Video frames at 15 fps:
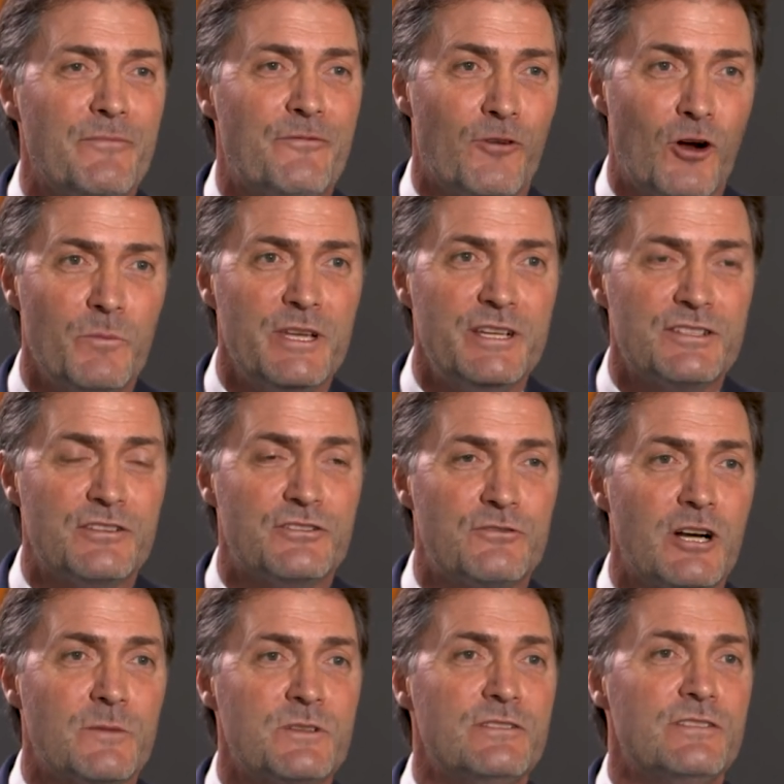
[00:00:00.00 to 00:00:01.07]
from these
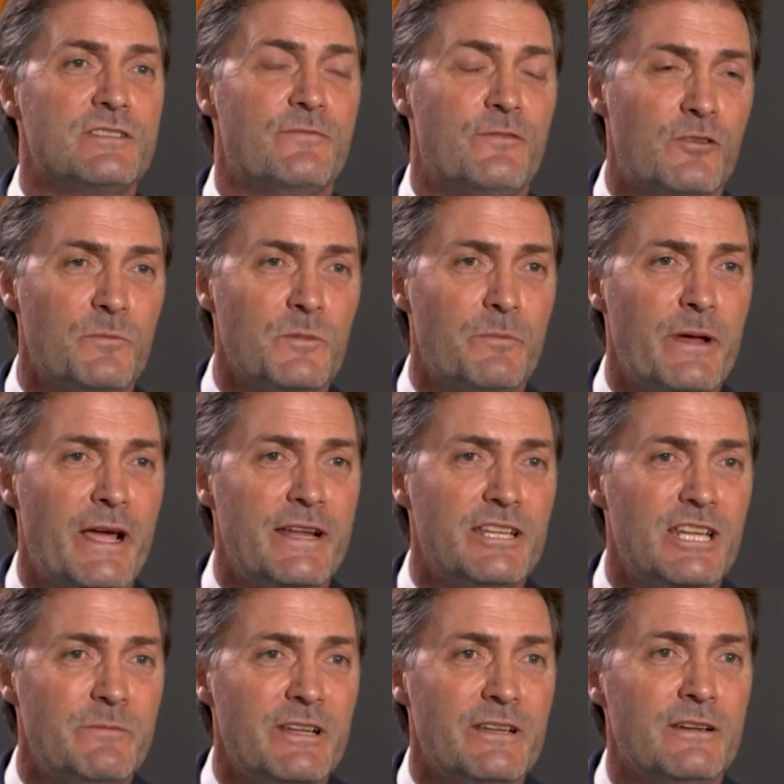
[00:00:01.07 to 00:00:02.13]
disruptions and from the
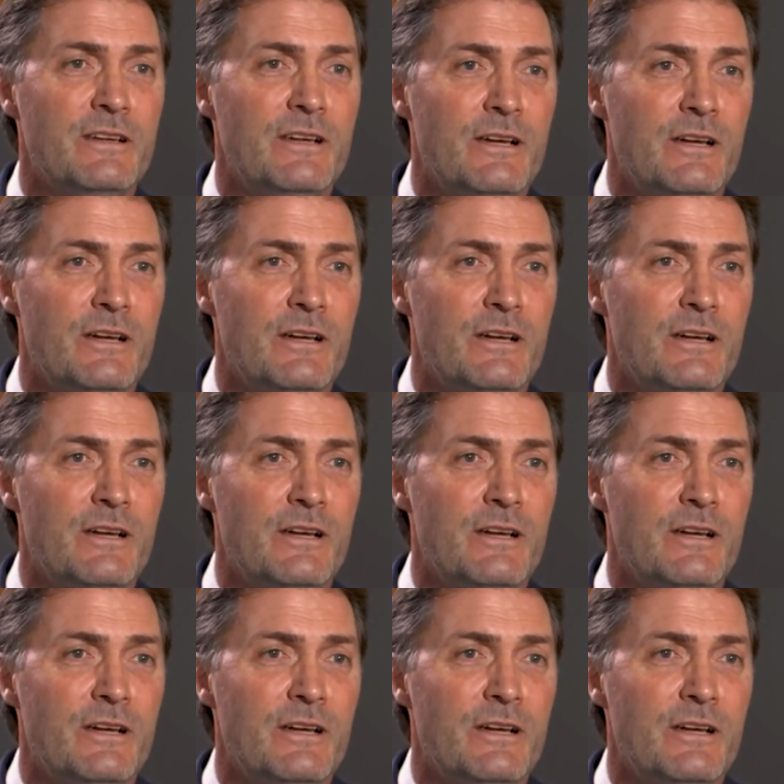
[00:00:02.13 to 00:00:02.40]
pandemic,